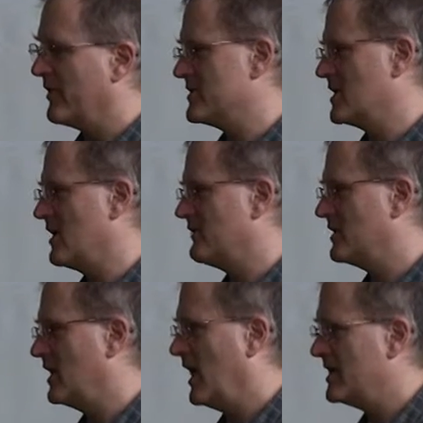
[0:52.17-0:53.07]
That's
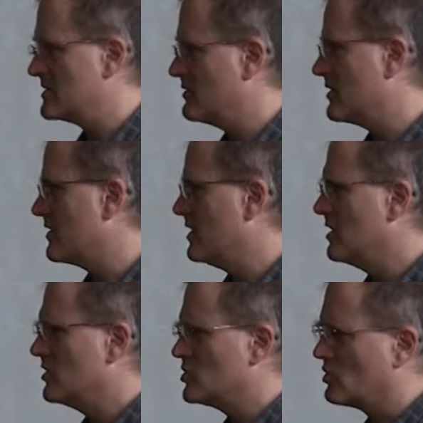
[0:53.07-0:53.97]
often guys with
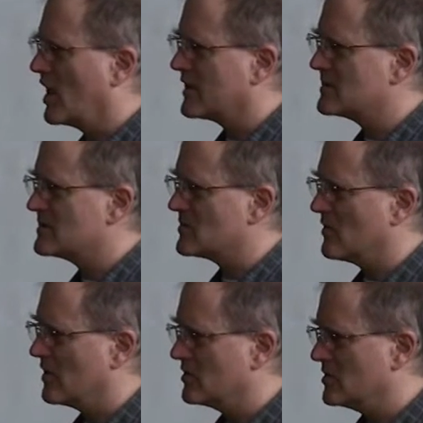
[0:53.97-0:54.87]
trucks
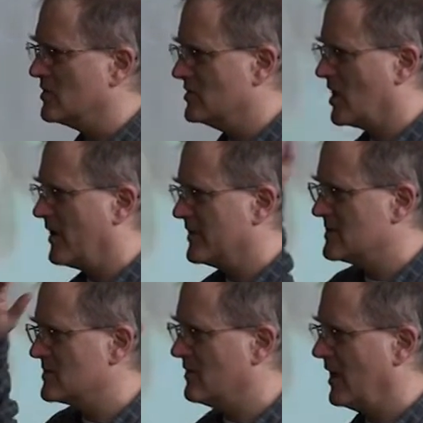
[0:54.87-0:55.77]
or
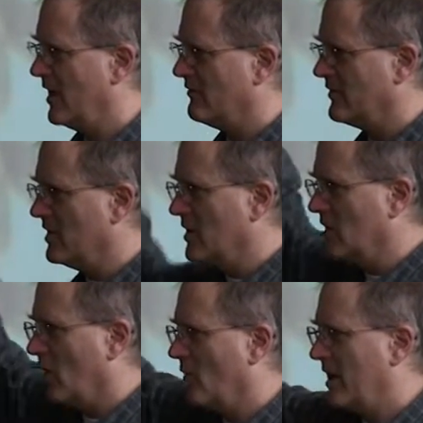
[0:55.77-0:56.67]
dollies who have
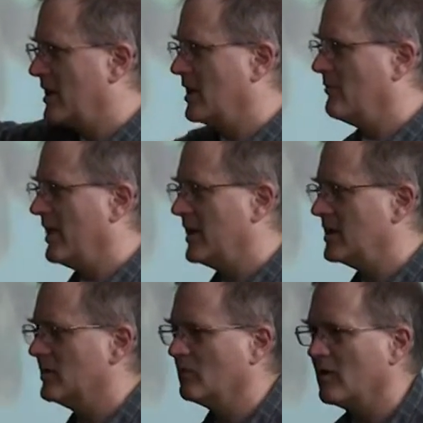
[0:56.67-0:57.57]
a way to come by
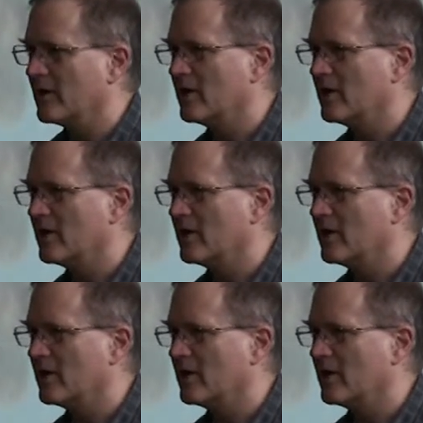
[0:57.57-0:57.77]
and get water.